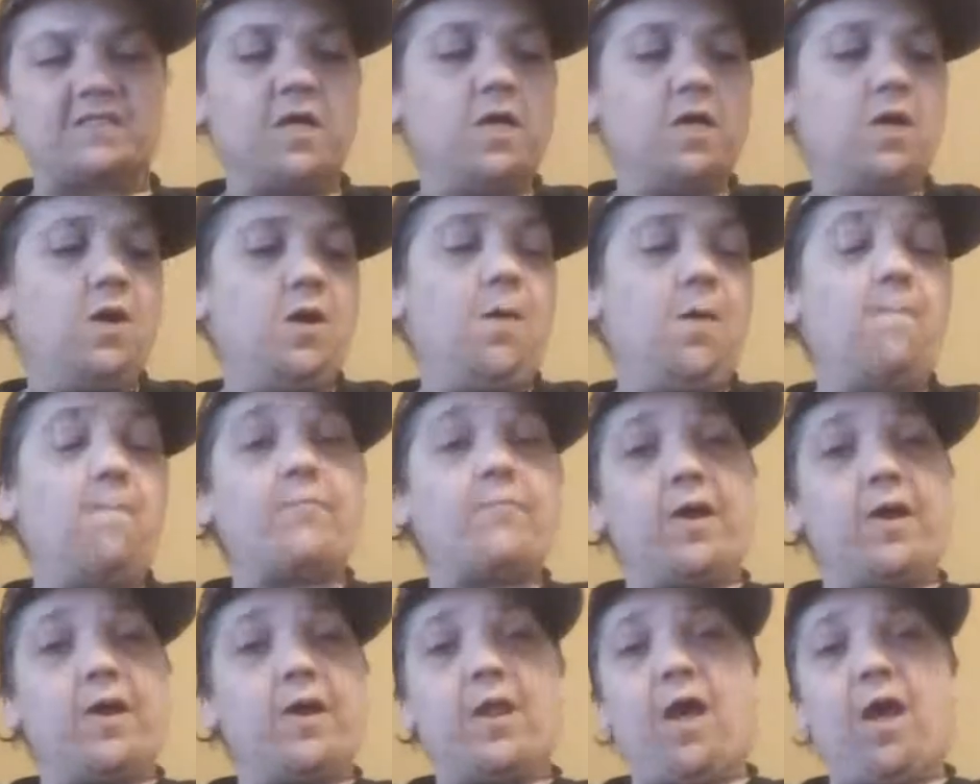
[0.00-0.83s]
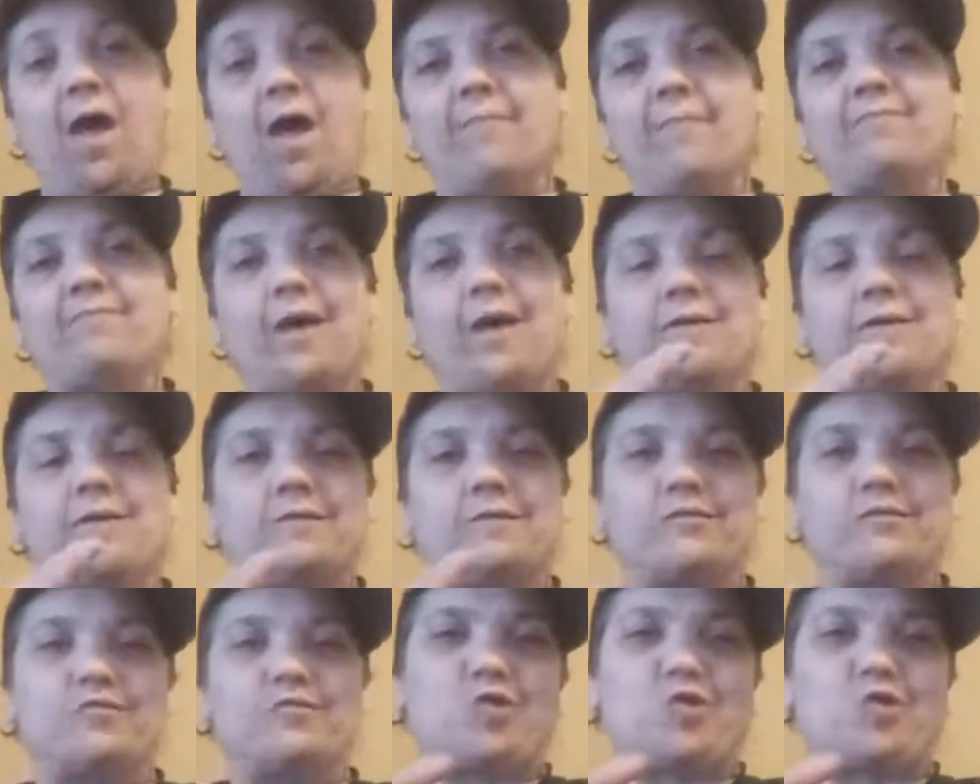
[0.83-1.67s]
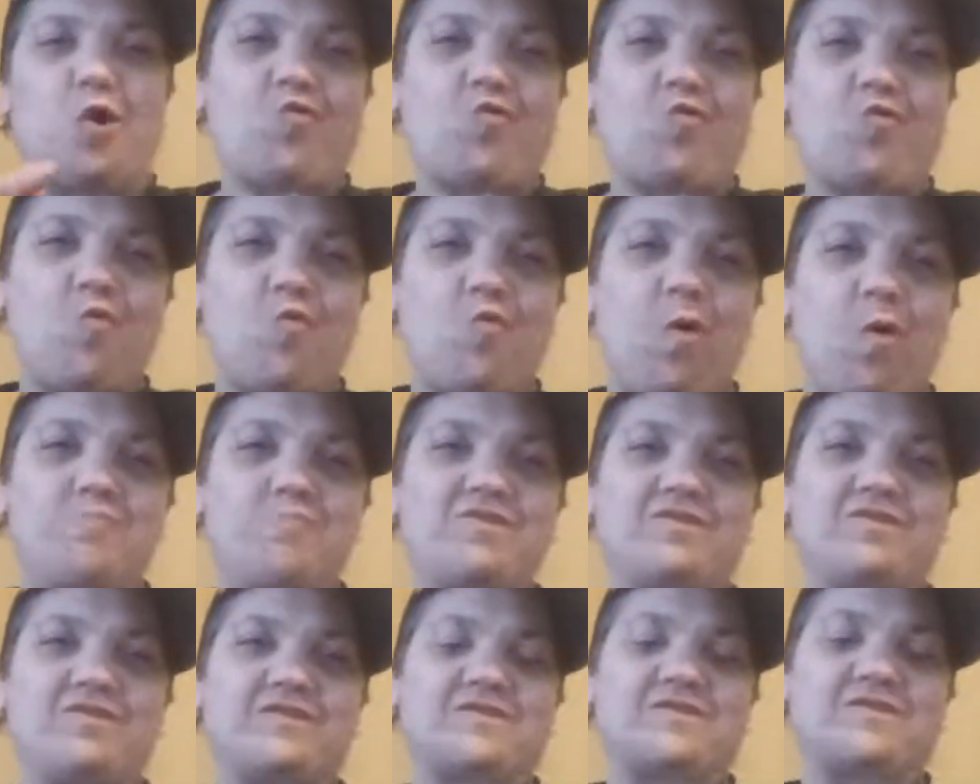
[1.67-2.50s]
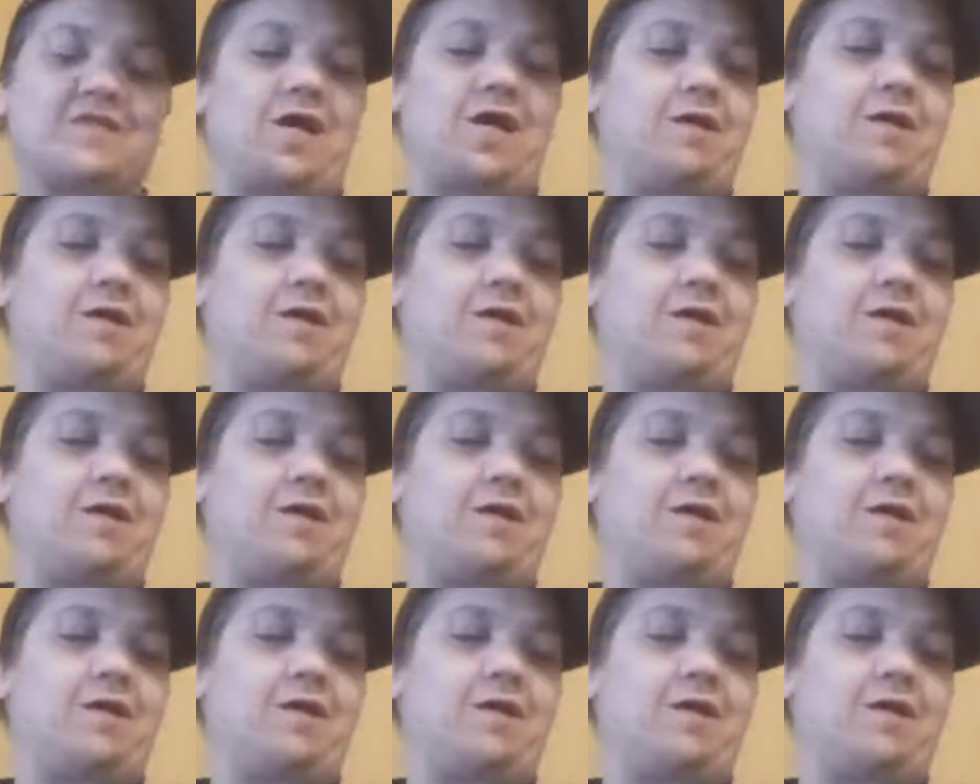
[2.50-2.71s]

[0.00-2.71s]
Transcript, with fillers: But I'm not, don't quote me this time.